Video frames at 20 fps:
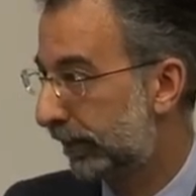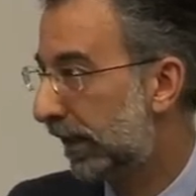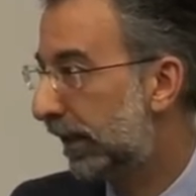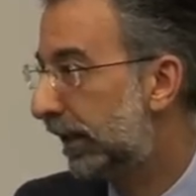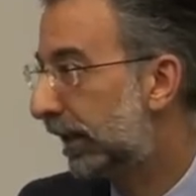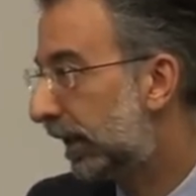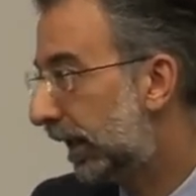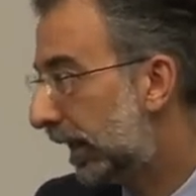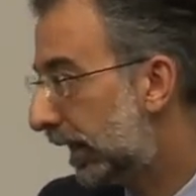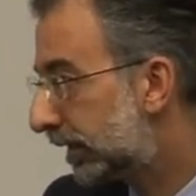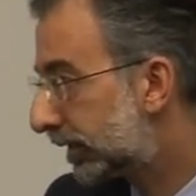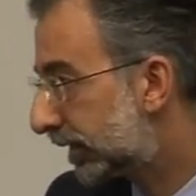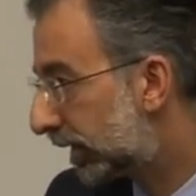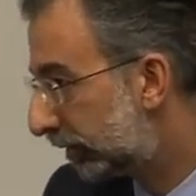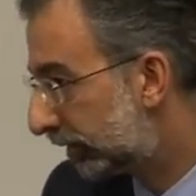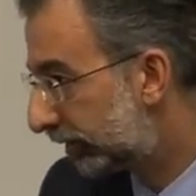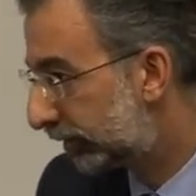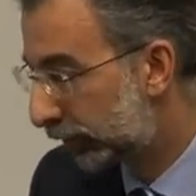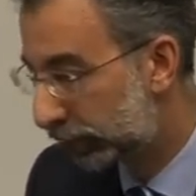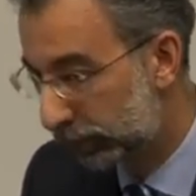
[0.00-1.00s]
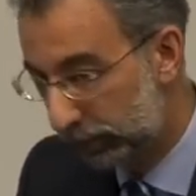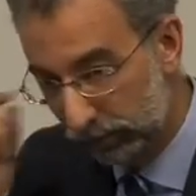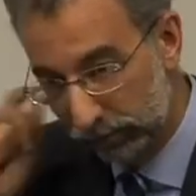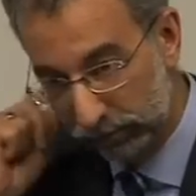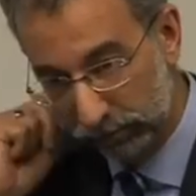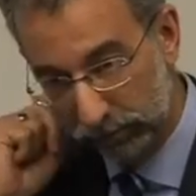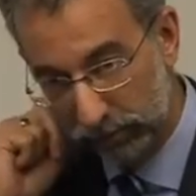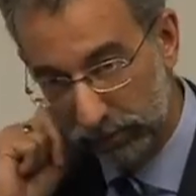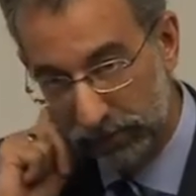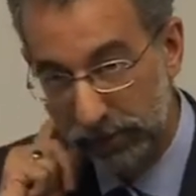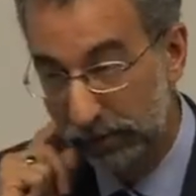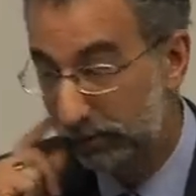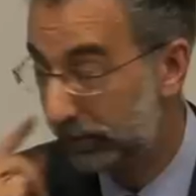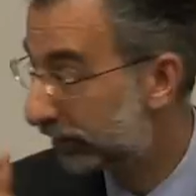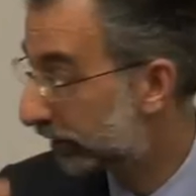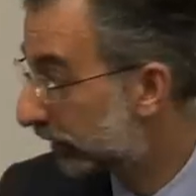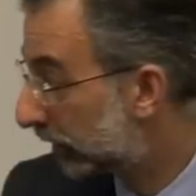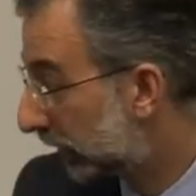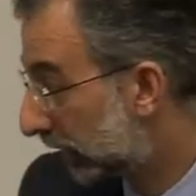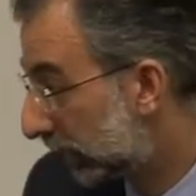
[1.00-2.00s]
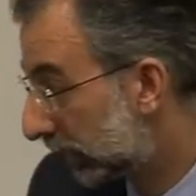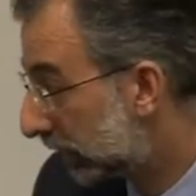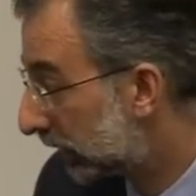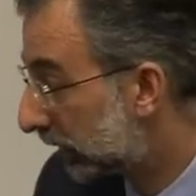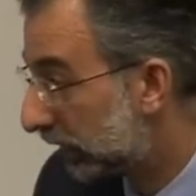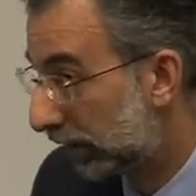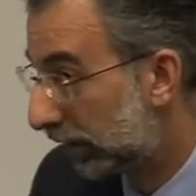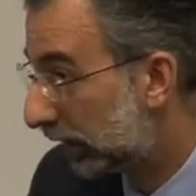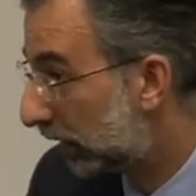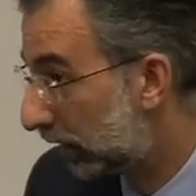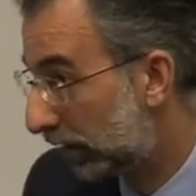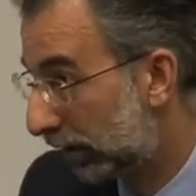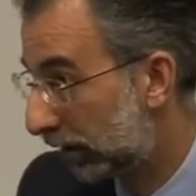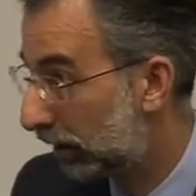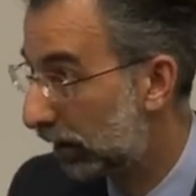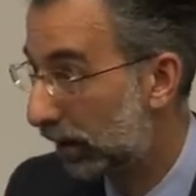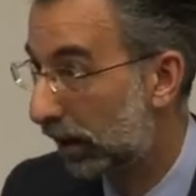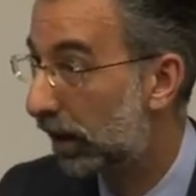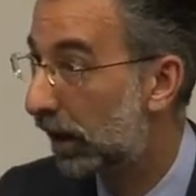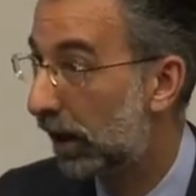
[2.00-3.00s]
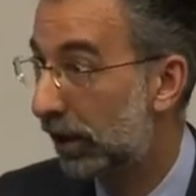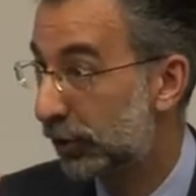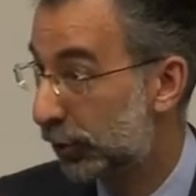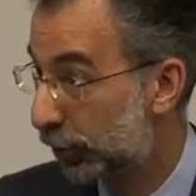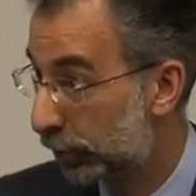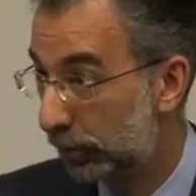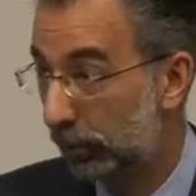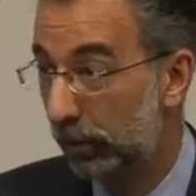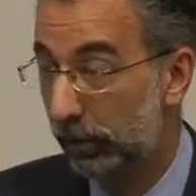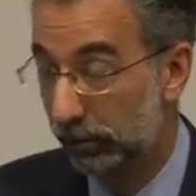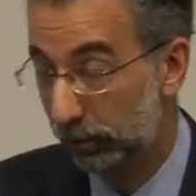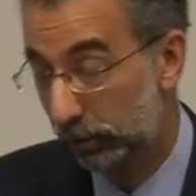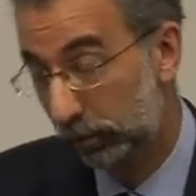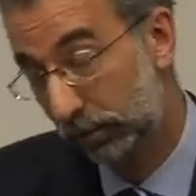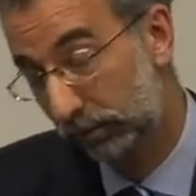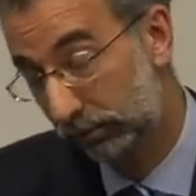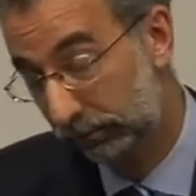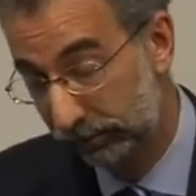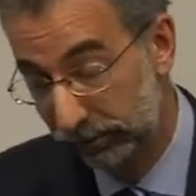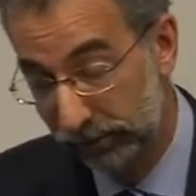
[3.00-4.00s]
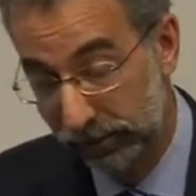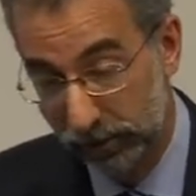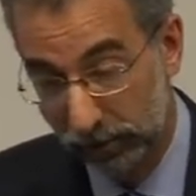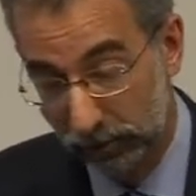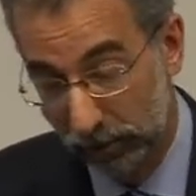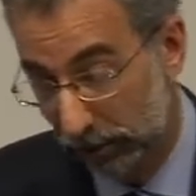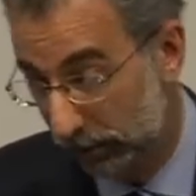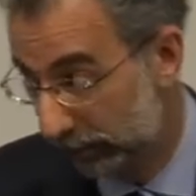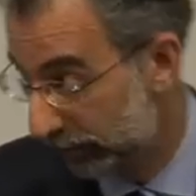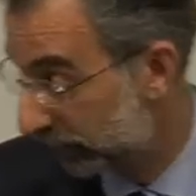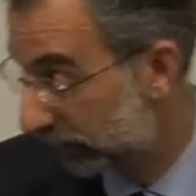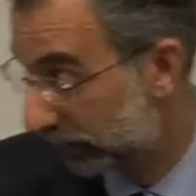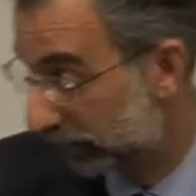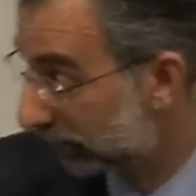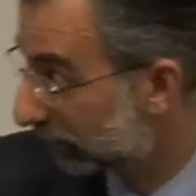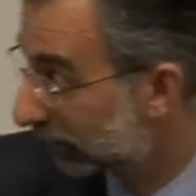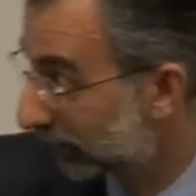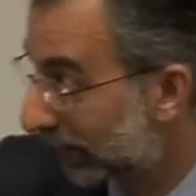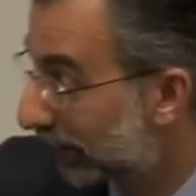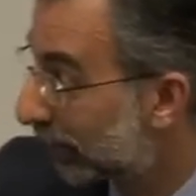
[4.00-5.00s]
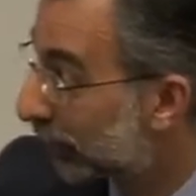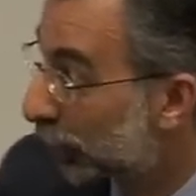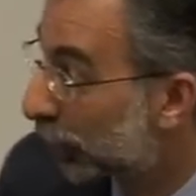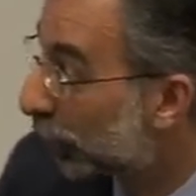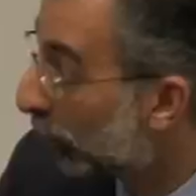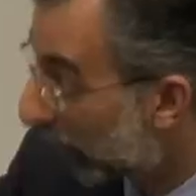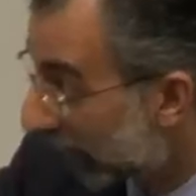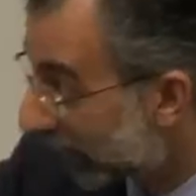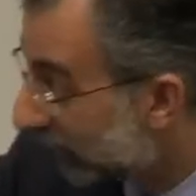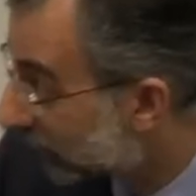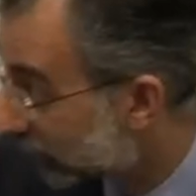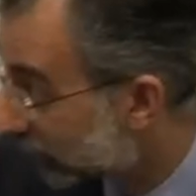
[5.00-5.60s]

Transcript: And again, some of you, some of you uh, are, are, are too, too old, and you're way